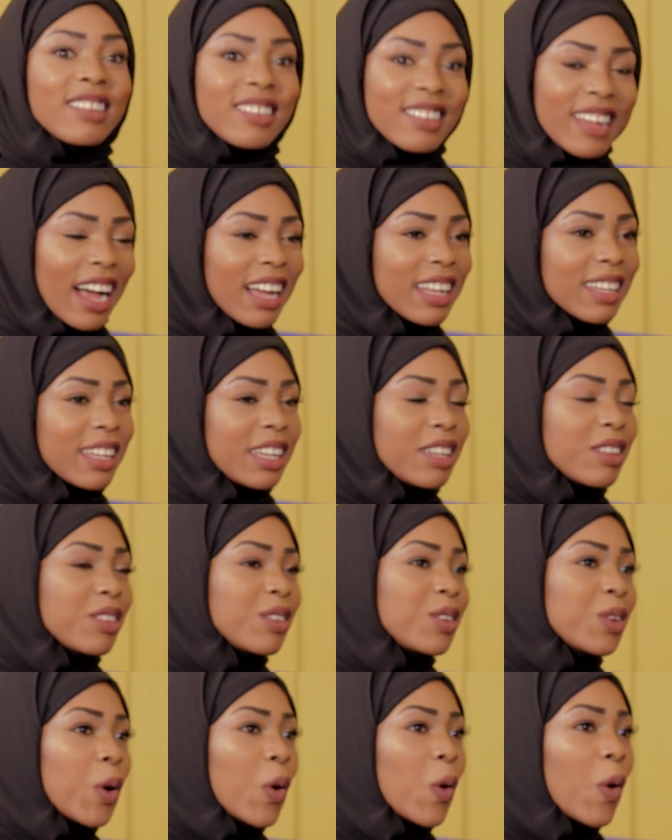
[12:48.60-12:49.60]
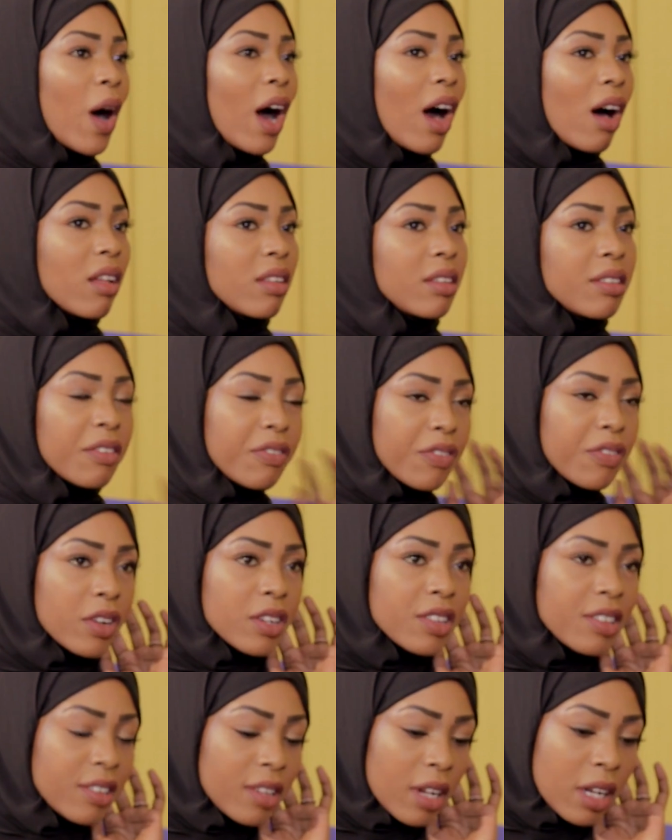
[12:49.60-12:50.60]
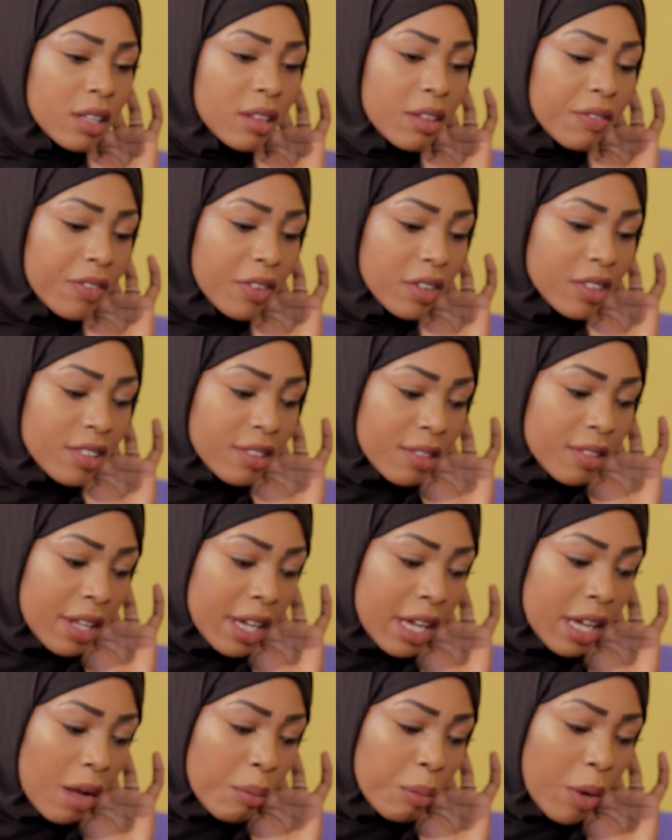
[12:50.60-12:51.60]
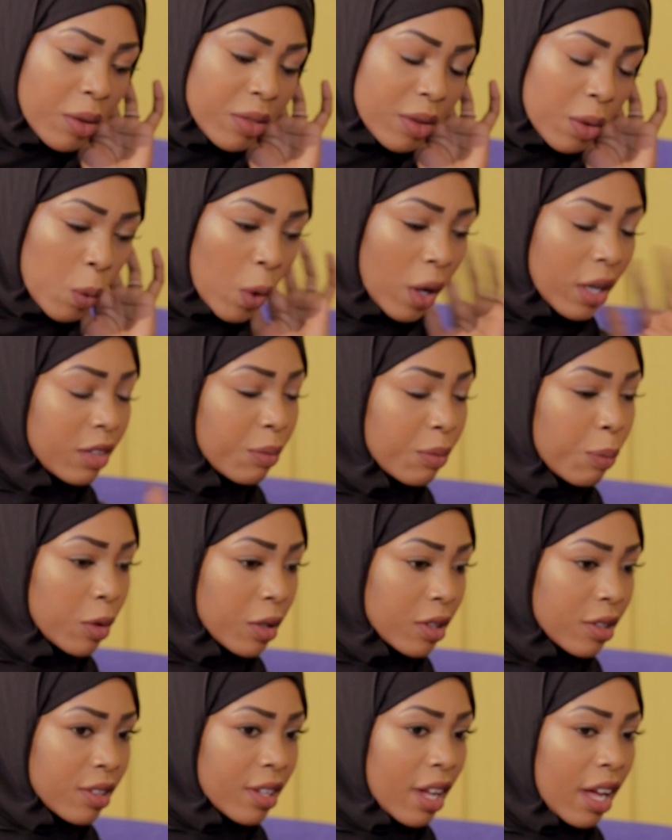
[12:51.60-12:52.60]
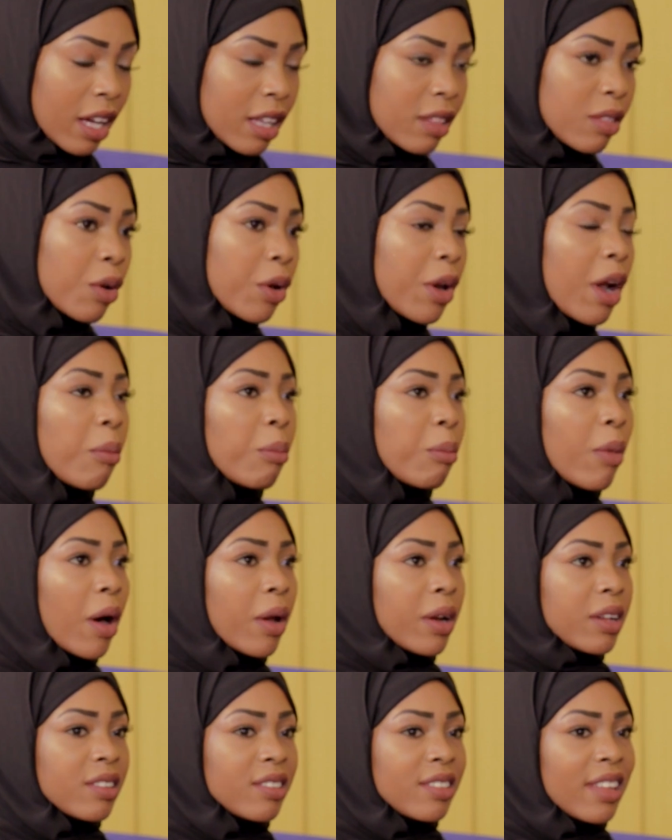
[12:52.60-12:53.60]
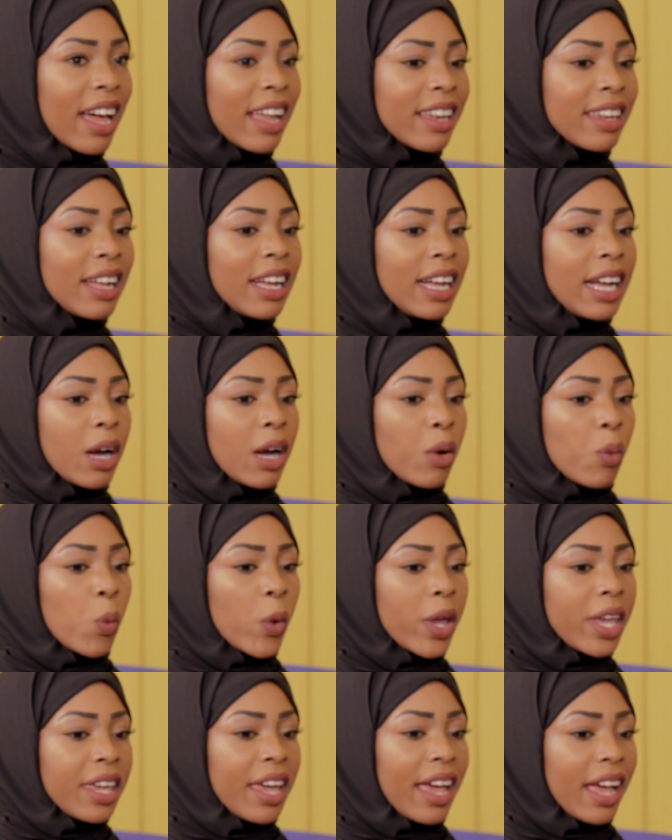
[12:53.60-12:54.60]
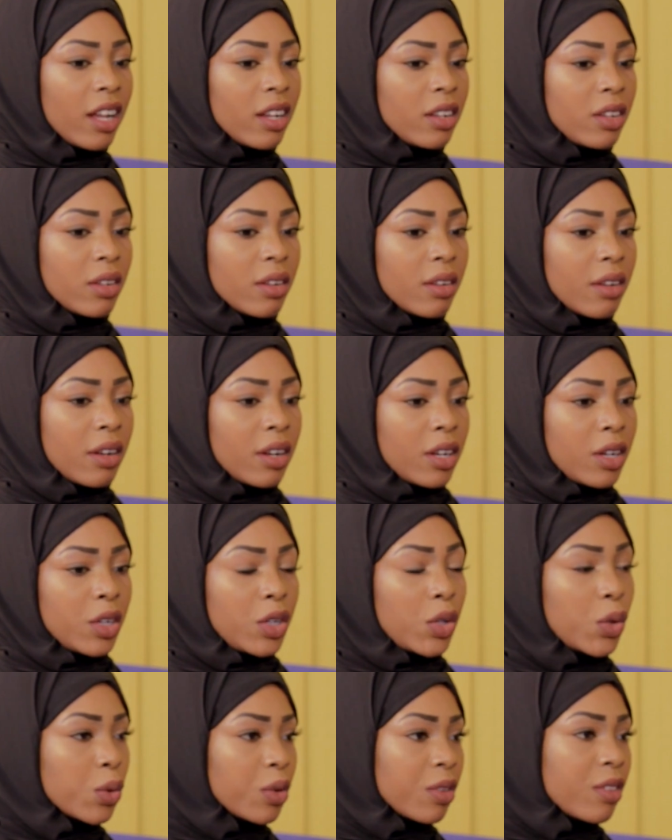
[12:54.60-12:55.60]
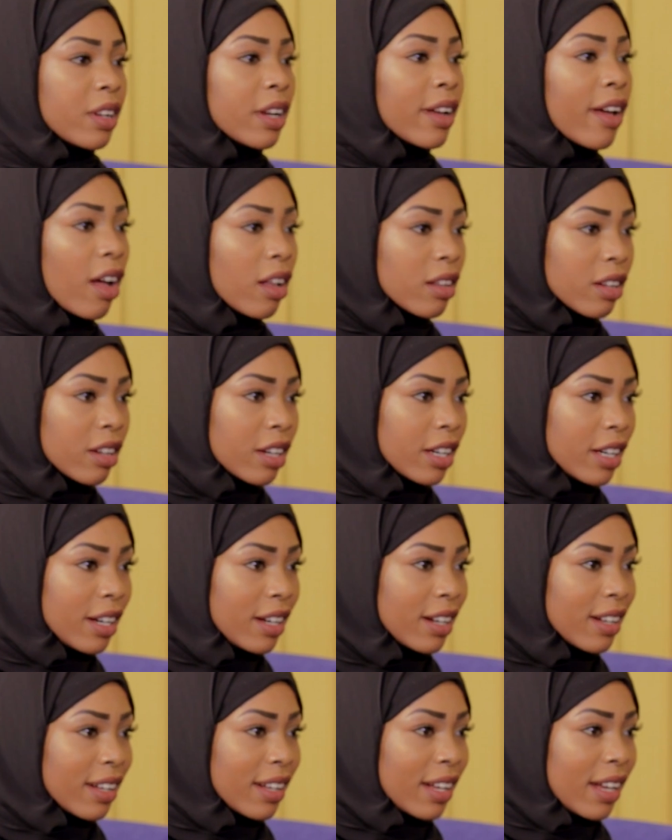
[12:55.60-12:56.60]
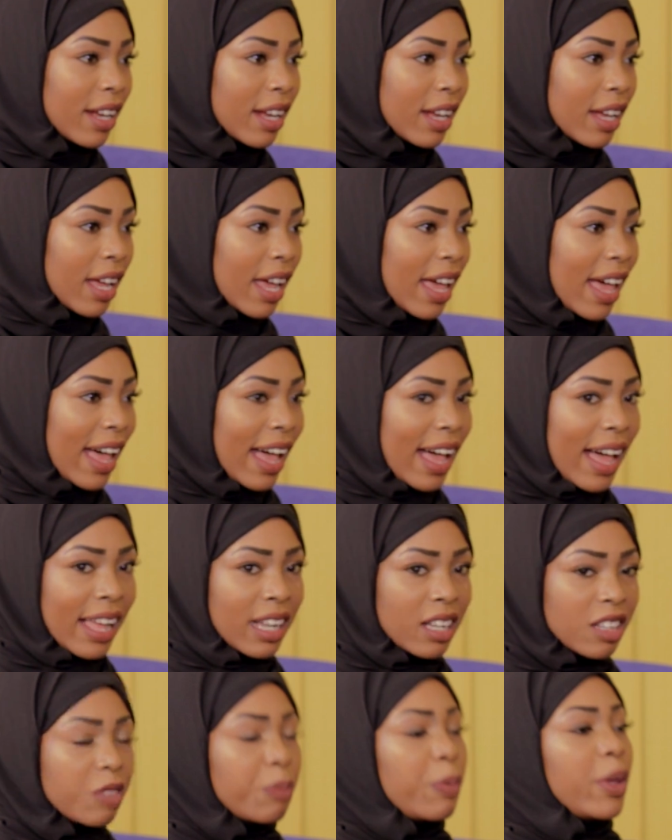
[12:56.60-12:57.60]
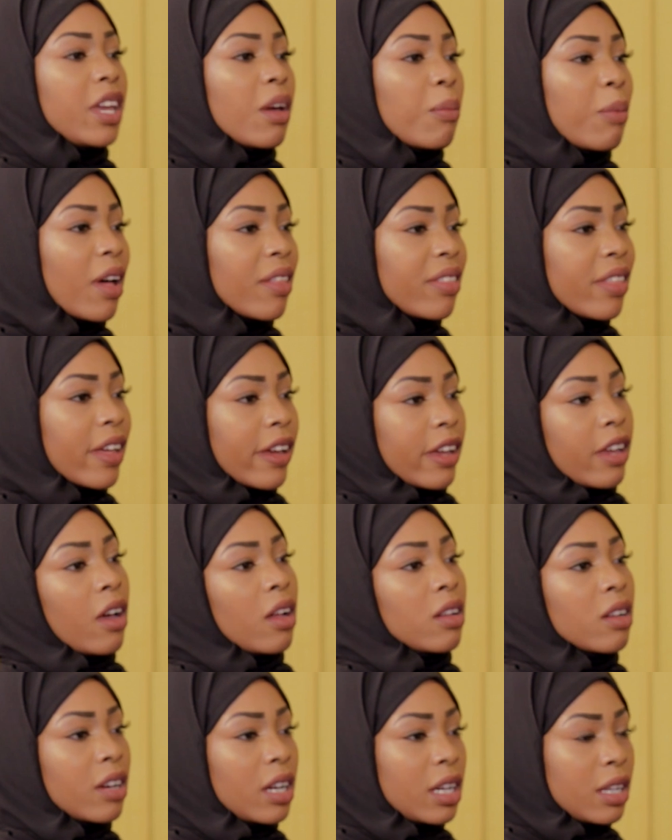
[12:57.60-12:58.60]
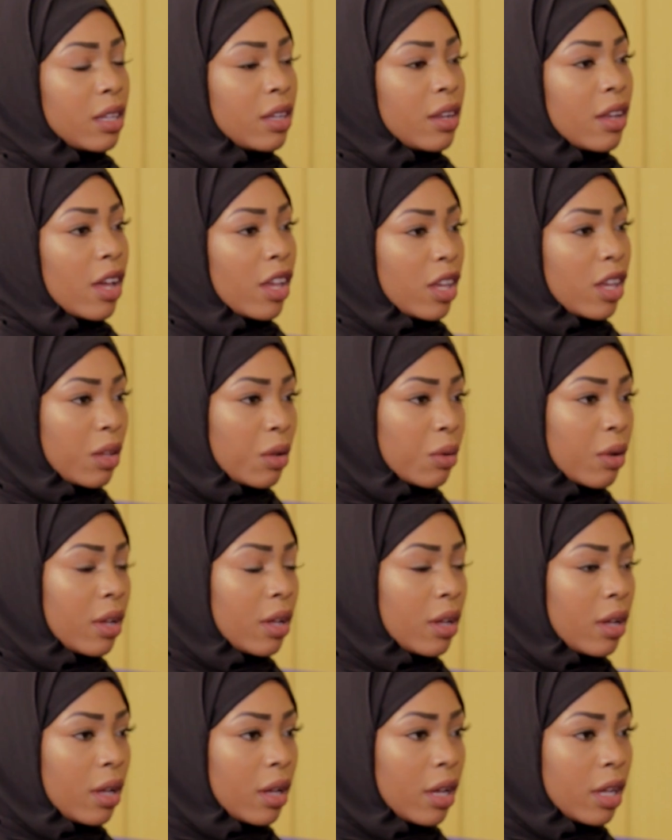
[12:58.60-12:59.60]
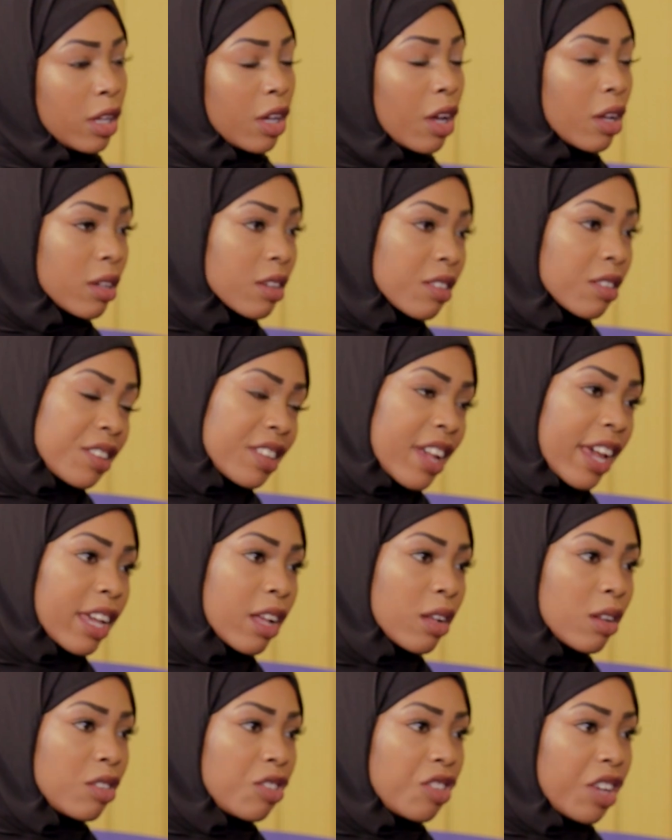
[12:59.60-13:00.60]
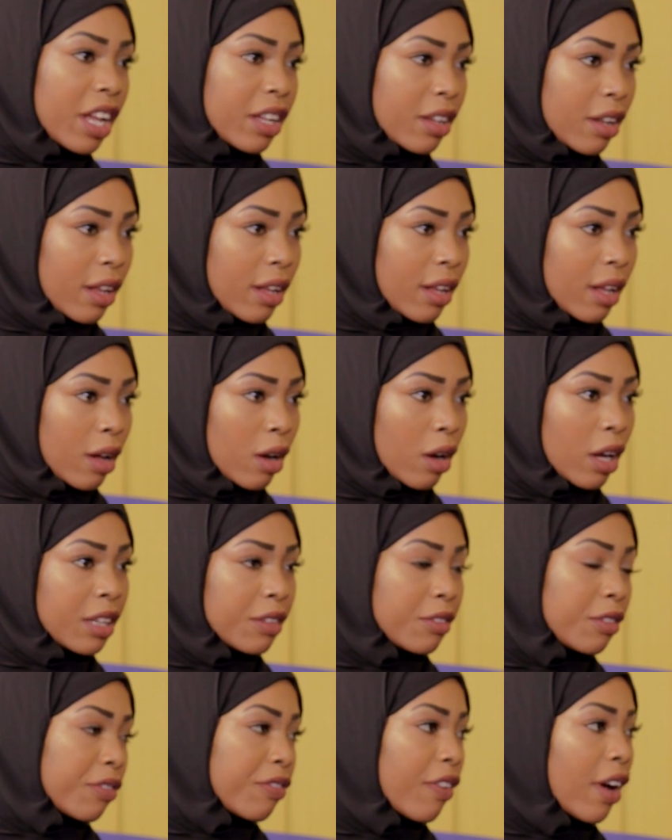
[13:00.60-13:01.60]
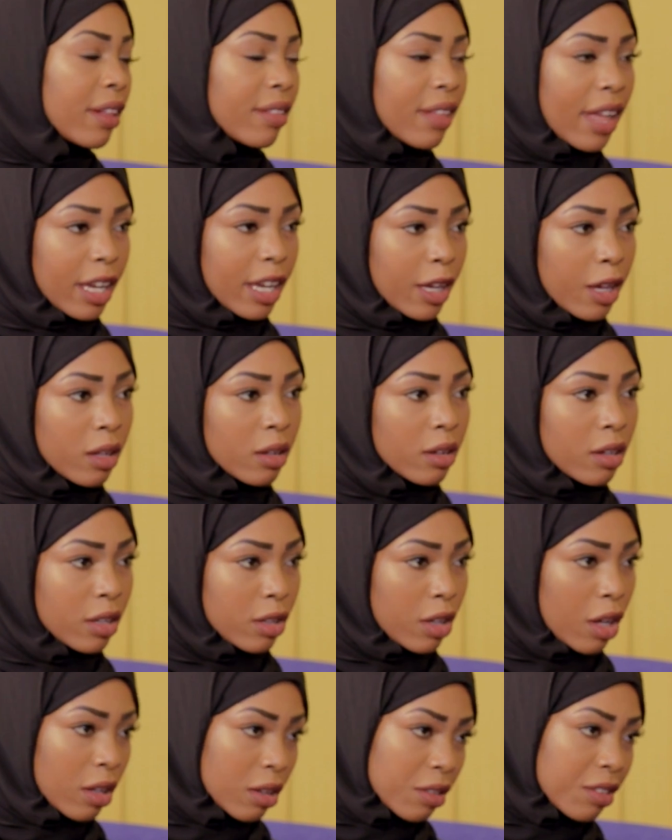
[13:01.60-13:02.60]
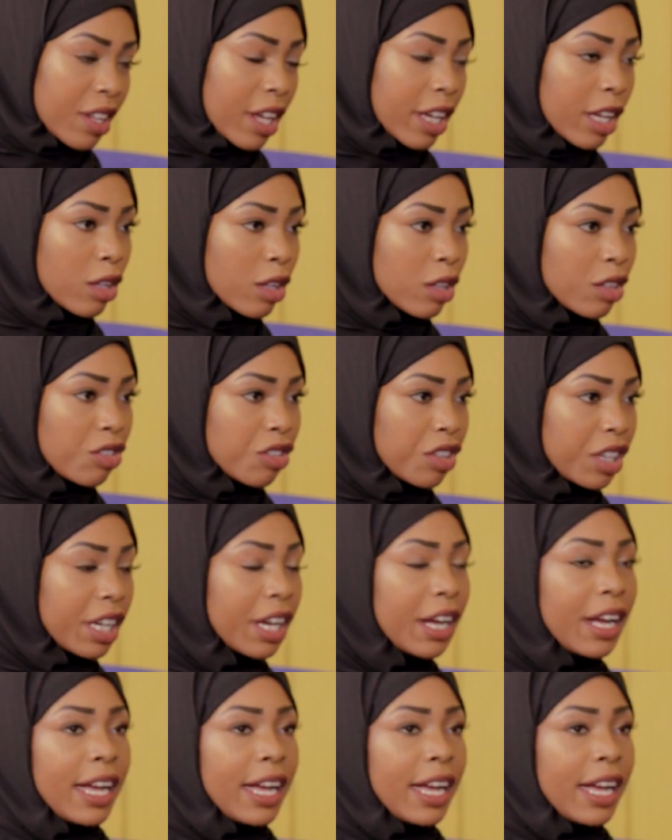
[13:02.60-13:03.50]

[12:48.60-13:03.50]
Exactly. So the first thing about the White Box I thought about is that we can use the color and speak about that color in color psychology, and define that color in color psychology,